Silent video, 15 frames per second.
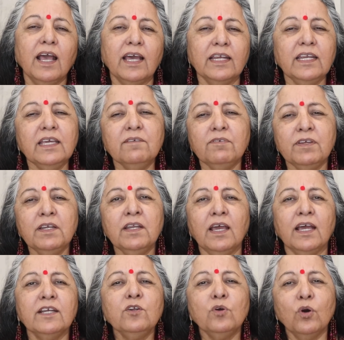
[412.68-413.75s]
And even
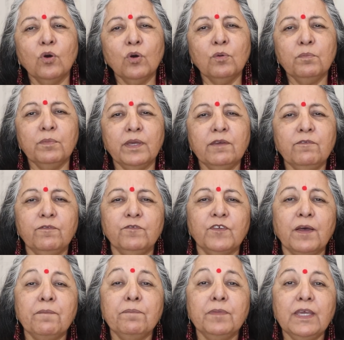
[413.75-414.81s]
at home, if
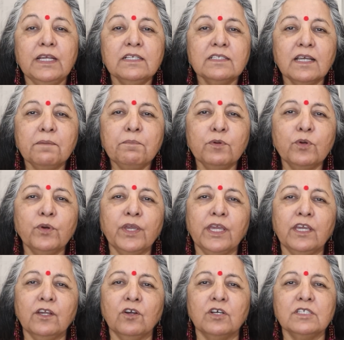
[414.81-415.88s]
some things are
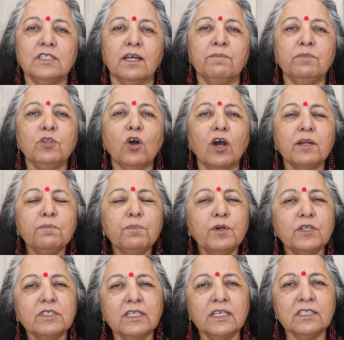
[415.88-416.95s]
brewing or some thought
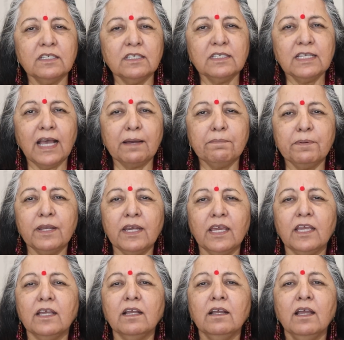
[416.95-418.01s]
process is
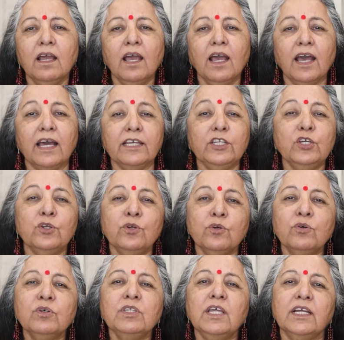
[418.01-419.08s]
happening, and you
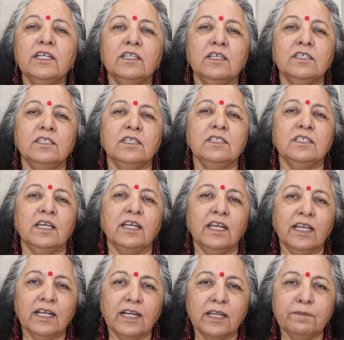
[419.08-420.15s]
know that this is an
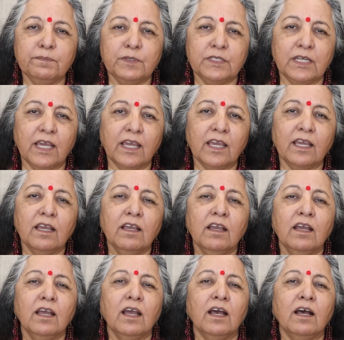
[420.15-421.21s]
eclipse day,
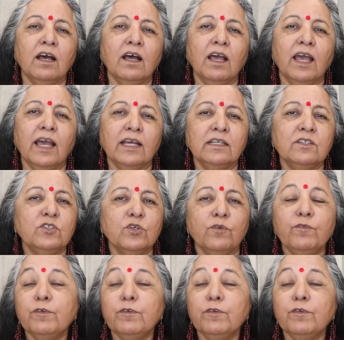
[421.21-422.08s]
and so